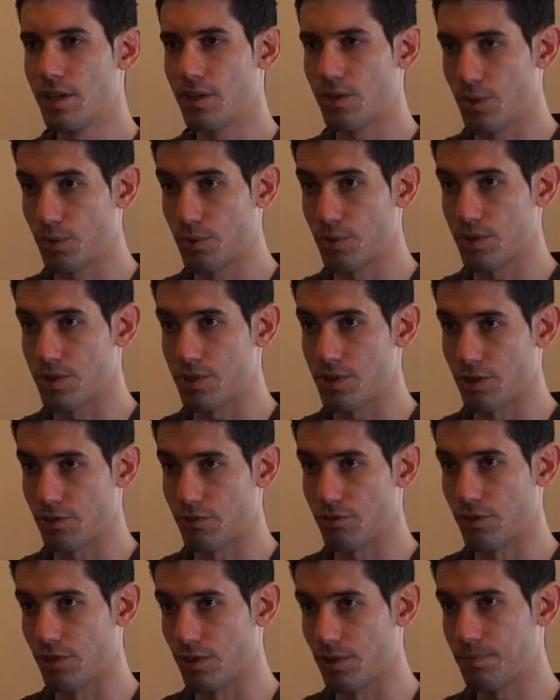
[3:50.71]
go to the
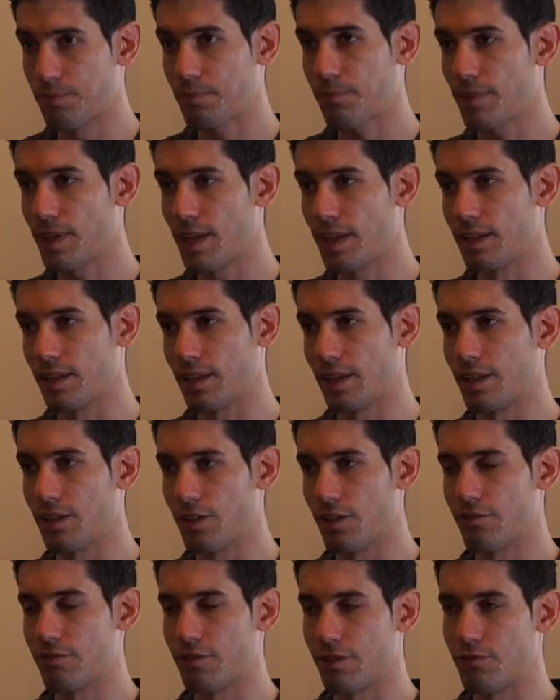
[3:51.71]
server and read
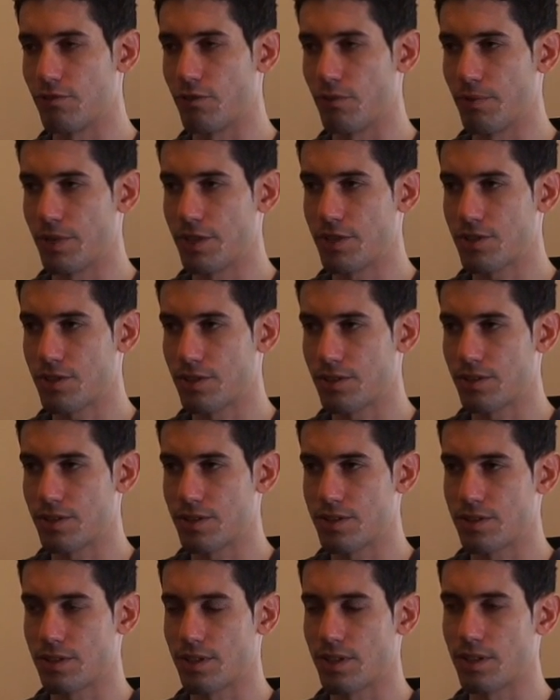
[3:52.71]
off the information.
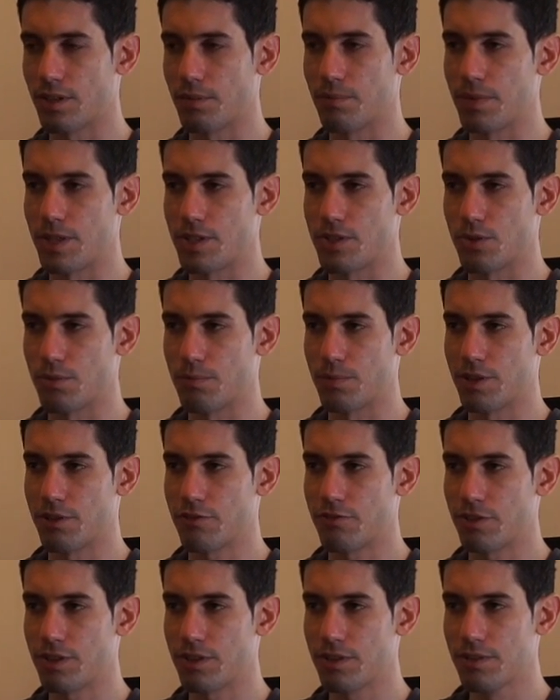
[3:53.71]
That's another major
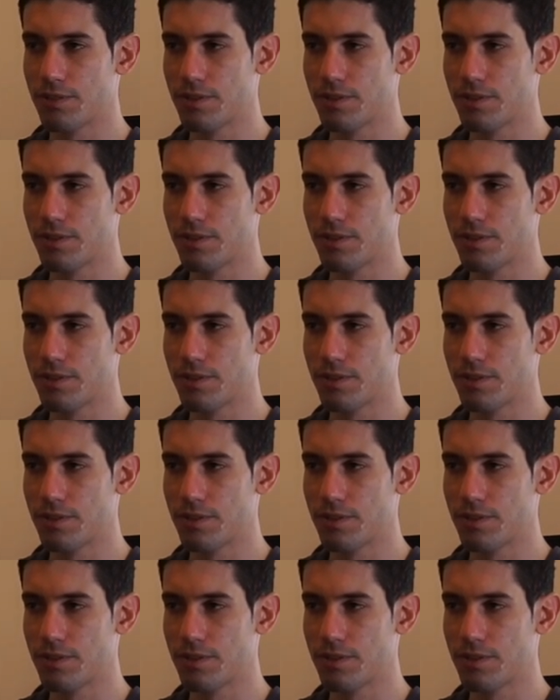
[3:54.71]
benefit.